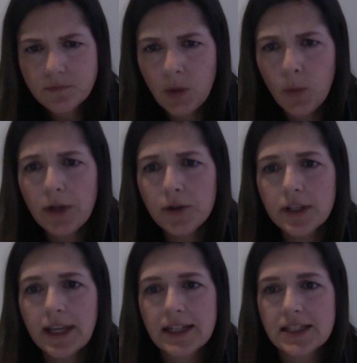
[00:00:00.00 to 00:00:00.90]
what
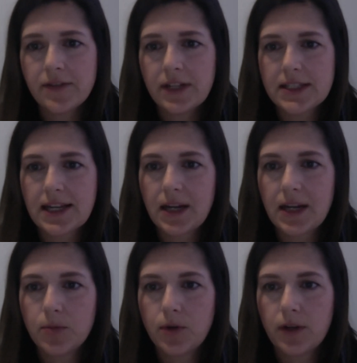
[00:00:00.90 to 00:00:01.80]
early activities can I
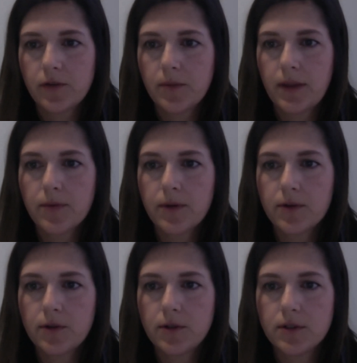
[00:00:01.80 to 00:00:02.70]
employ for my
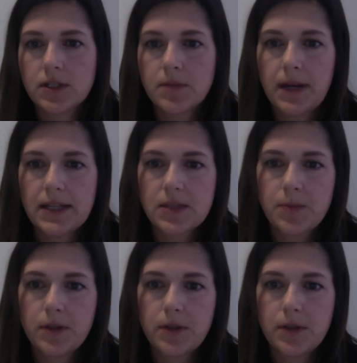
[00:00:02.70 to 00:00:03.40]
3-year-old to best